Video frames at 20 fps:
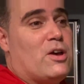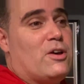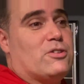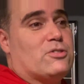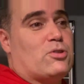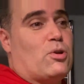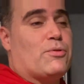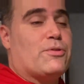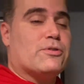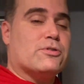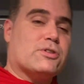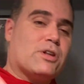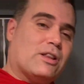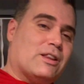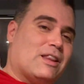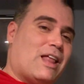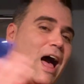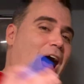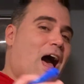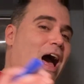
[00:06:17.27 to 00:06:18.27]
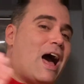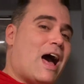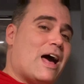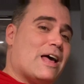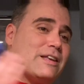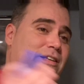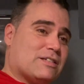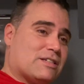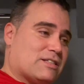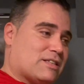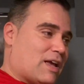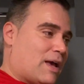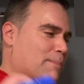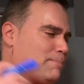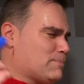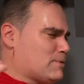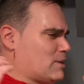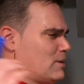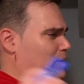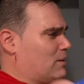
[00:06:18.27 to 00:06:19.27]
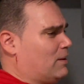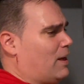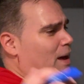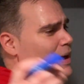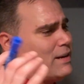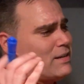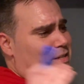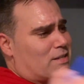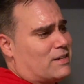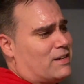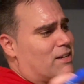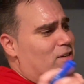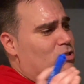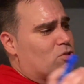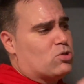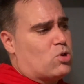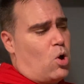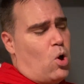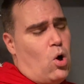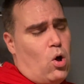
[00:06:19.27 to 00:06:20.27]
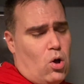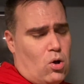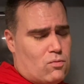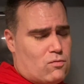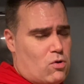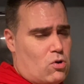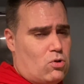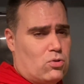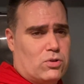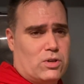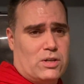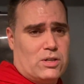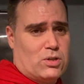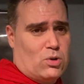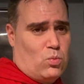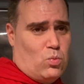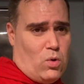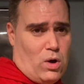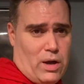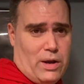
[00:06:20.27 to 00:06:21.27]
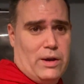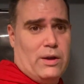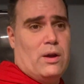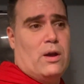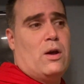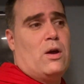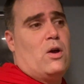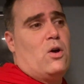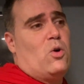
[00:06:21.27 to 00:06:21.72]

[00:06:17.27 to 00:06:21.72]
So there's a lot of steps and a lot of skills all rolled into one